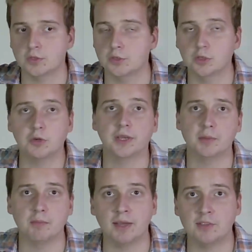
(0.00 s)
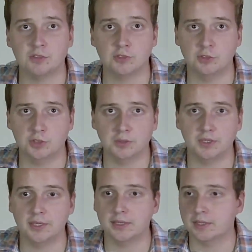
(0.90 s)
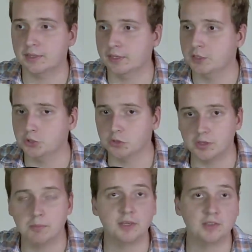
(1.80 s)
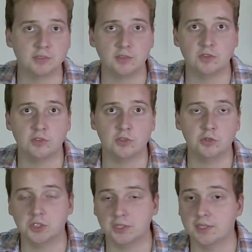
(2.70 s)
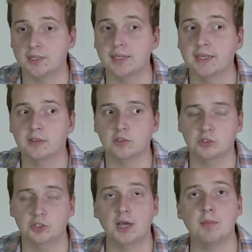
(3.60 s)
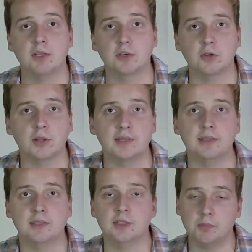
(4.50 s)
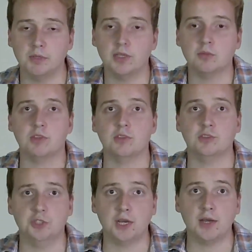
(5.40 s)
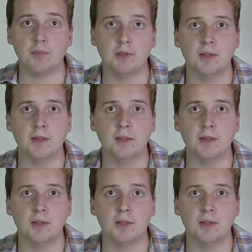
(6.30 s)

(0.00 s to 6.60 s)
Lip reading: go get a master's degree, and they join the biggest institution, and they get this job, and their whole identity becomes this job,